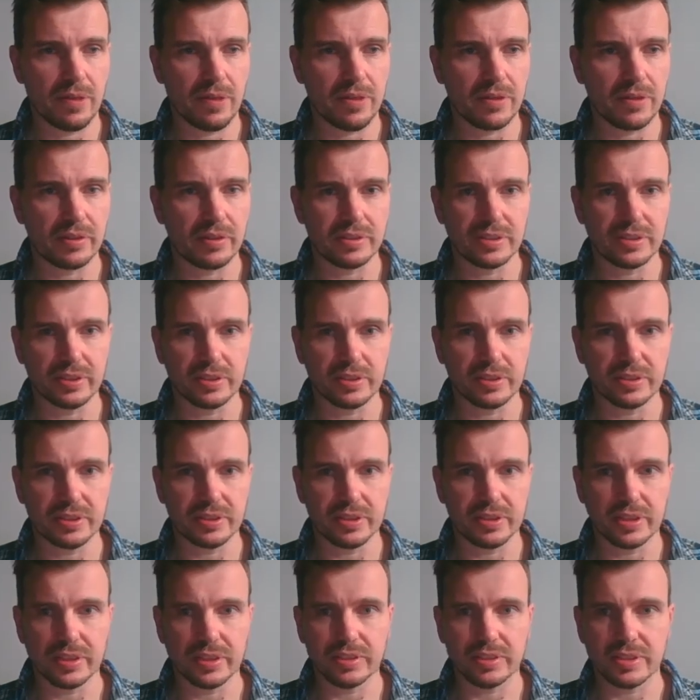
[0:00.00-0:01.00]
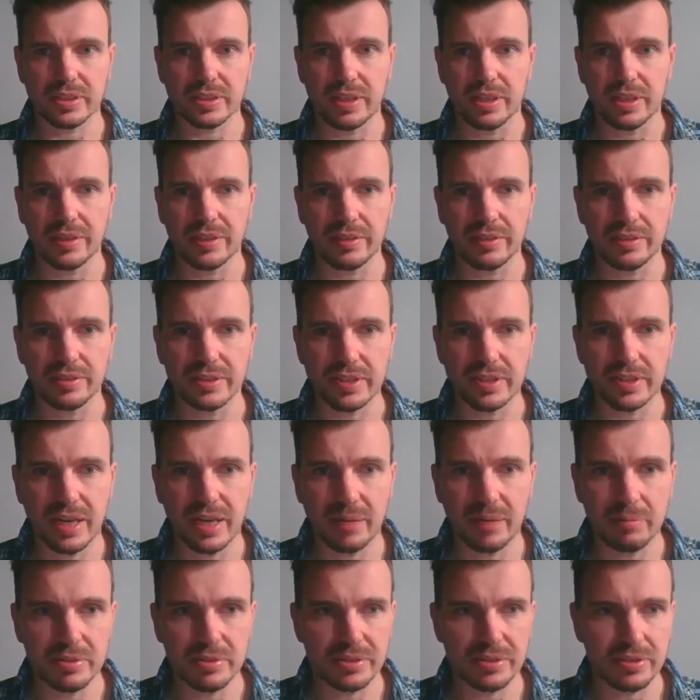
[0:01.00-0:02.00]
36, and the
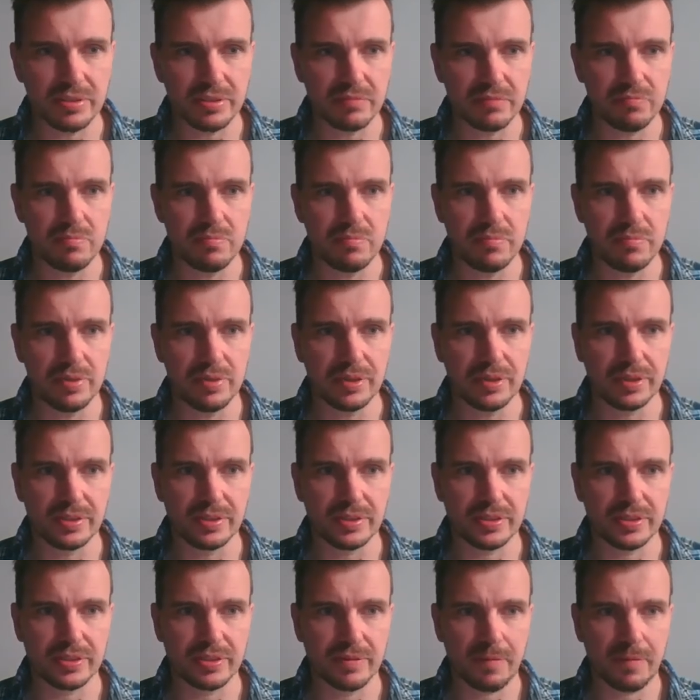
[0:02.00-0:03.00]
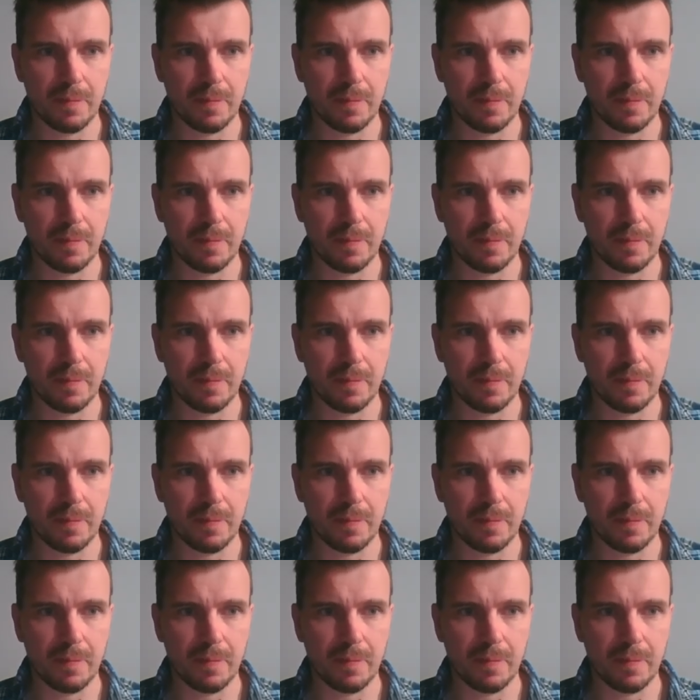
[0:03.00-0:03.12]
time is in minutes.